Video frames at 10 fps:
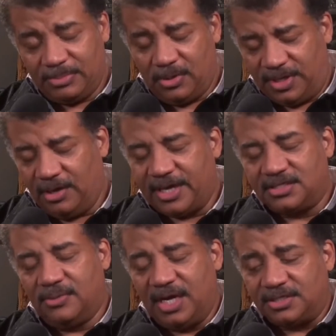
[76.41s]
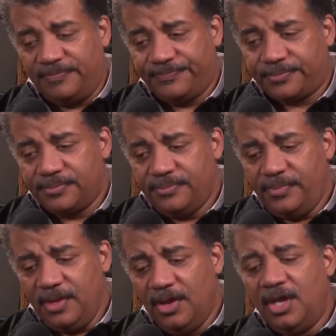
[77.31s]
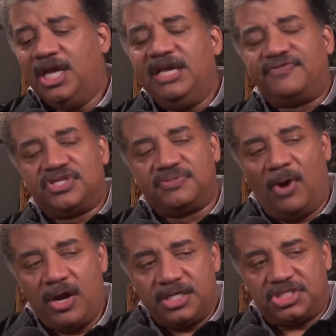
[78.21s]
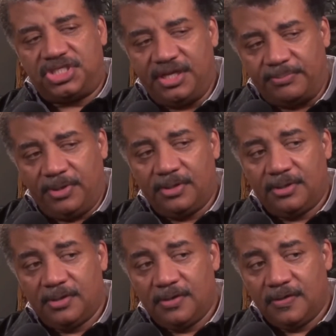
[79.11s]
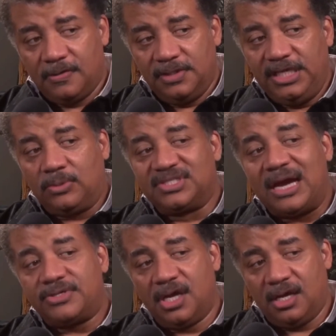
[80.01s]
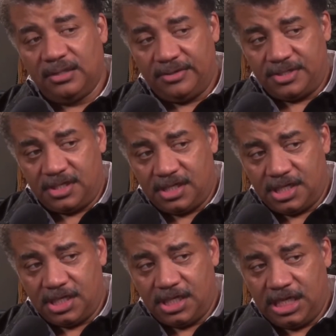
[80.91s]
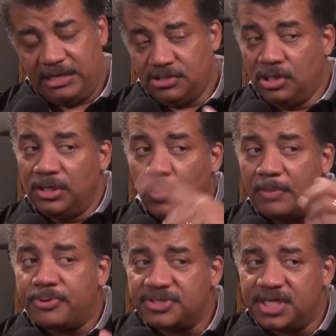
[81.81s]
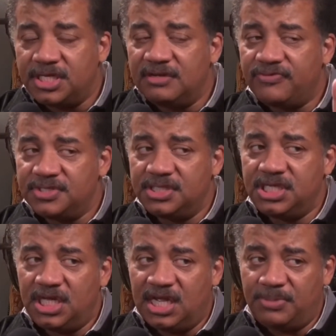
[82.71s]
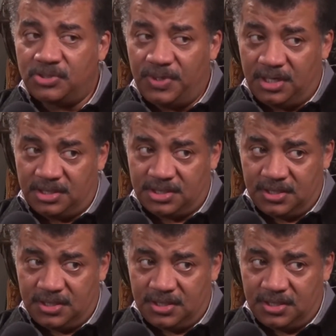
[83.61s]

going? Okay, so watch. If the smartest chimp equals our toddler, and there's only 1% difference in DNA between us,